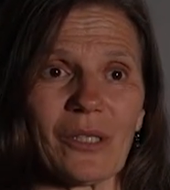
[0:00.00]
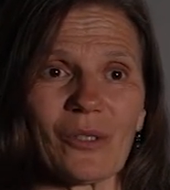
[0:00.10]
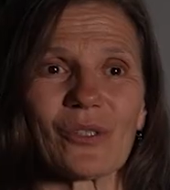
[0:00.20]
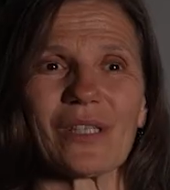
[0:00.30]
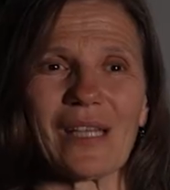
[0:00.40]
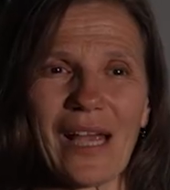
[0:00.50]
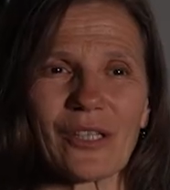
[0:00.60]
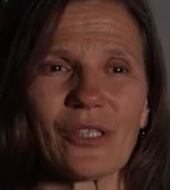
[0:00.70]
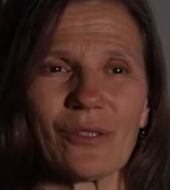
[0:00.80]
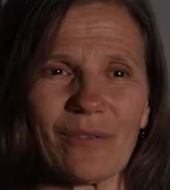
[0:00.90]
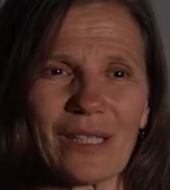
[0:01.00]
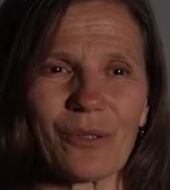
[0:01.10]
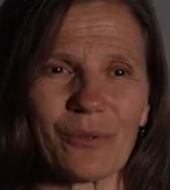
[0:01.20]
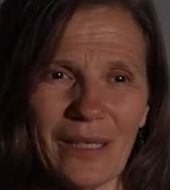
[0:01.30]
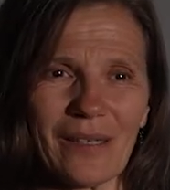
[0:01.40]
because it actually is very
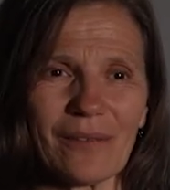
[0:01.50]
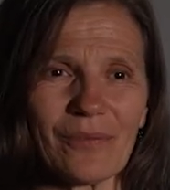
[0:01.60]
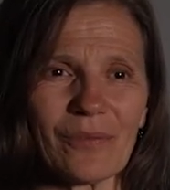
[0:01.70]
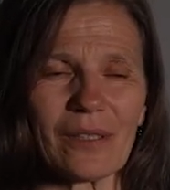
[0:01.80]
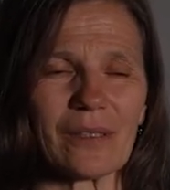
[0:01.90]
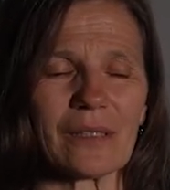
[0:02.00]
creative